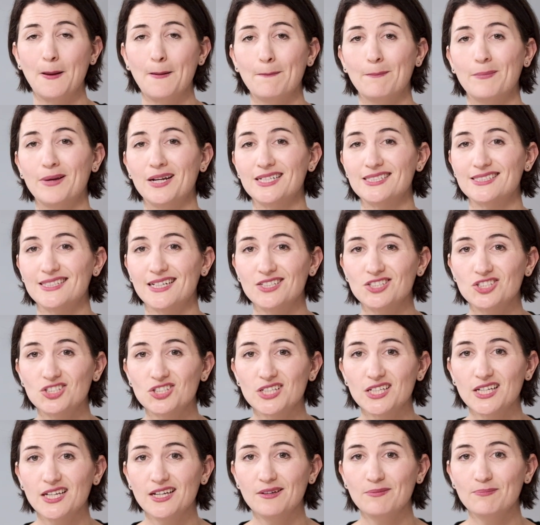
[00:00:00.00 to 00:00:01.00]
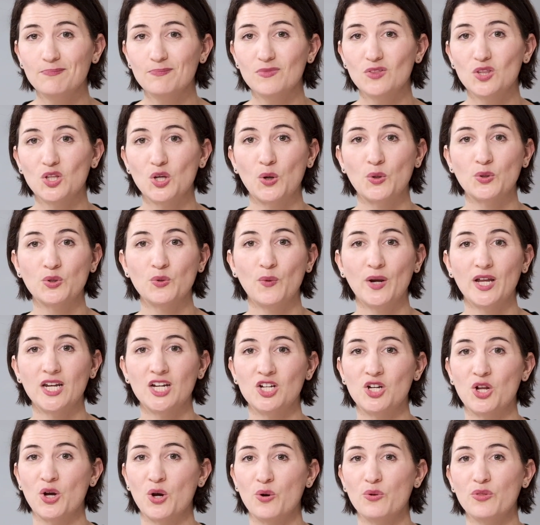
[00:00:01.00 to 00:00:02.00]
But essentially, the only way to
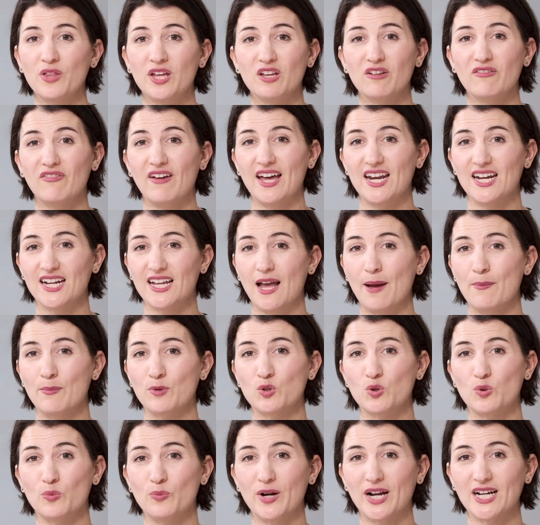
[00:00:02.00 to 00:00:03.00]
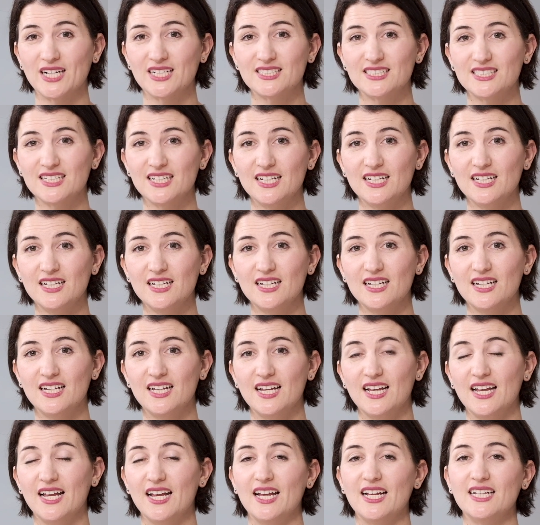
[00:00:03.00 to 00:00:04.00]
know that you've had a chemical pregnancy
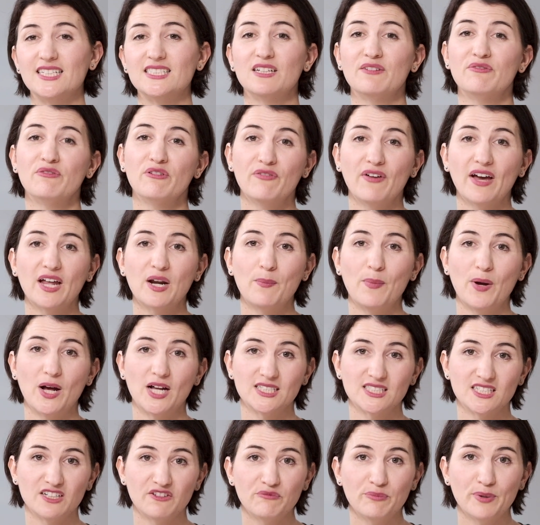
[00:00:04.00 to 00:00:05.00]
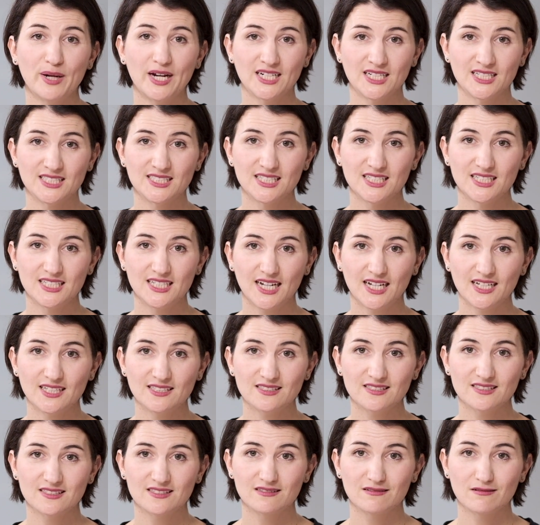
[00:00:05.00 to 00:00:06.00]
is if you've had a positive pregnancy
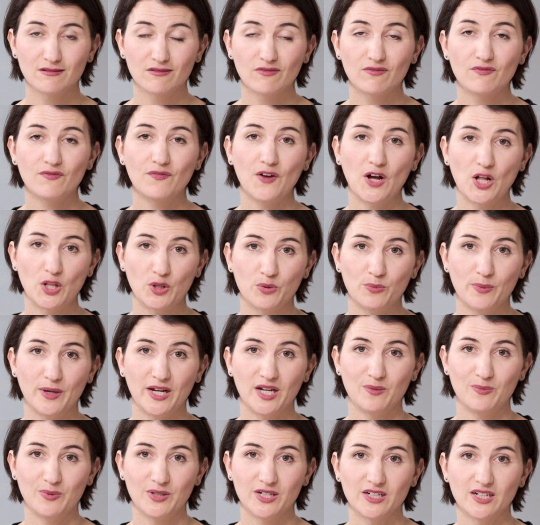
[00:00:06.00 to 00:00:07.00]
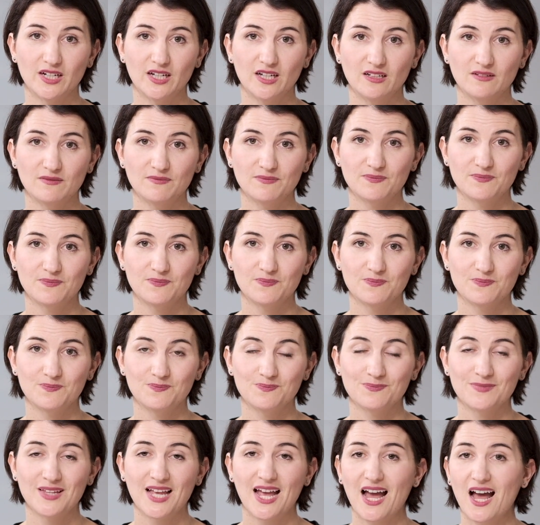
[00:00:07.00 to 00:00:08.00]
test followed by a period.
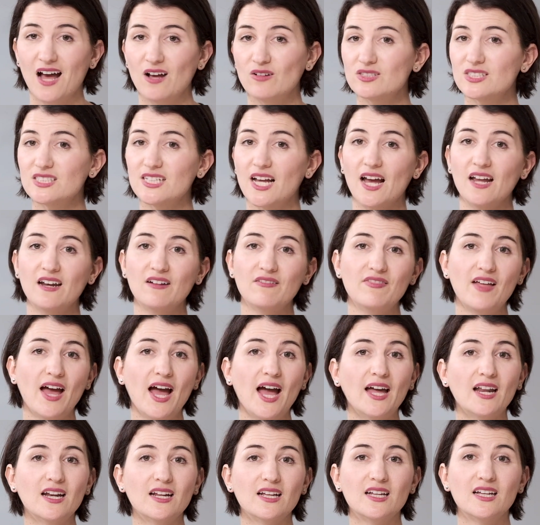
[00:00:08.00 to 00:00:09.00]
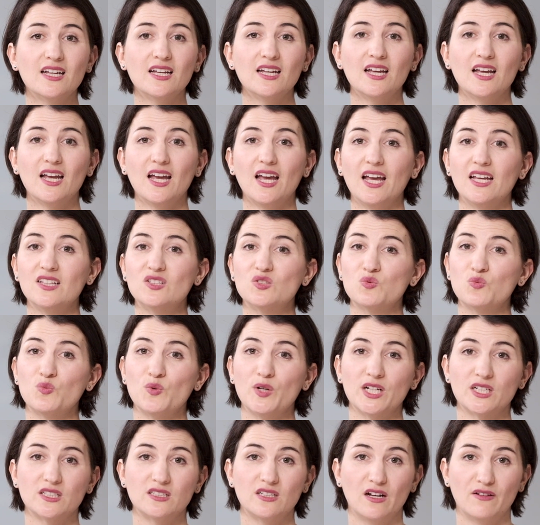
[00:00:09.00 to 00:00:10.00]
Outside of that, it's
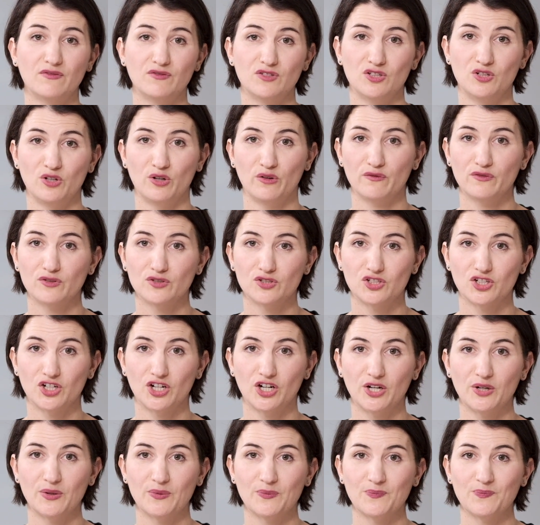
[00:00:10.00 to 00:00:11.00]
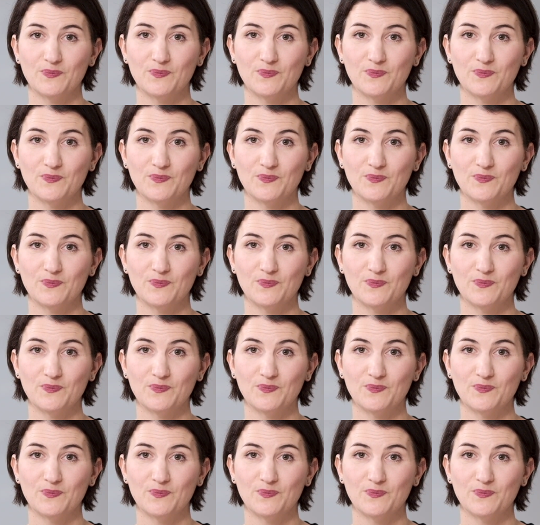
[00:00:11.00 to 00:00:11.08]
real tough to know for sure,